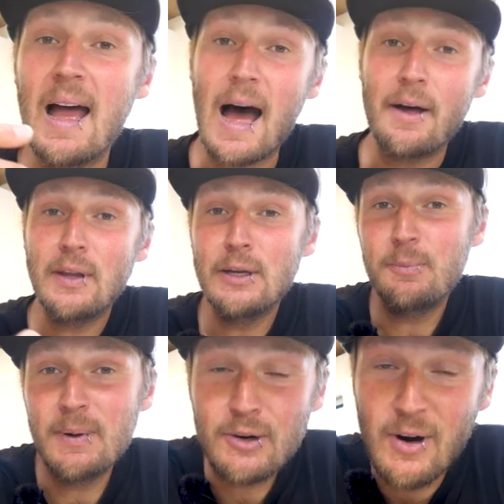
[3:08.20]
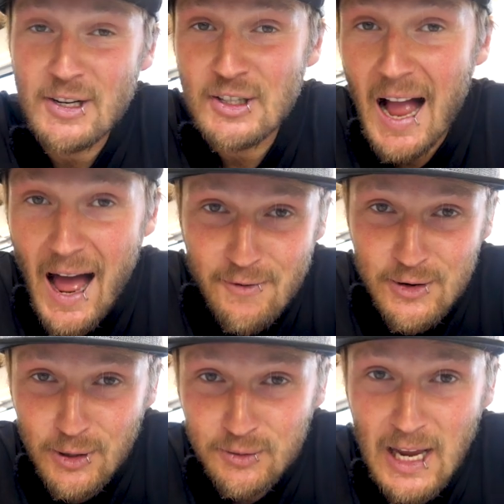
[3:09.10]
After you've been crashing
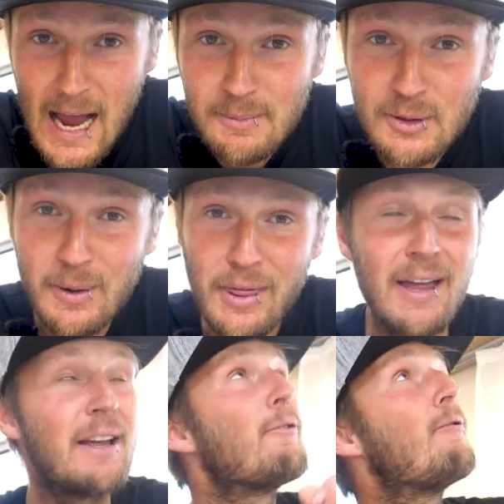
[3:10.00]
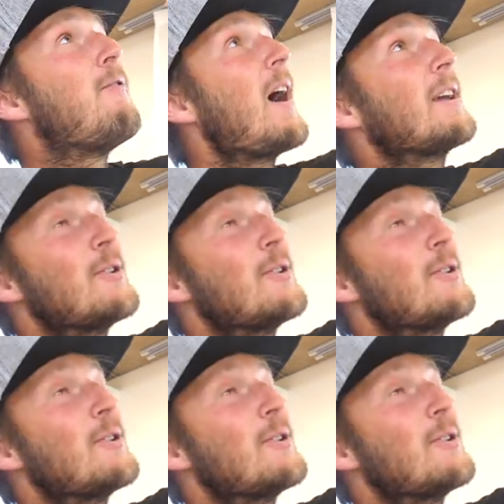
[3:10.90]
hundreds of times, you will think, fuck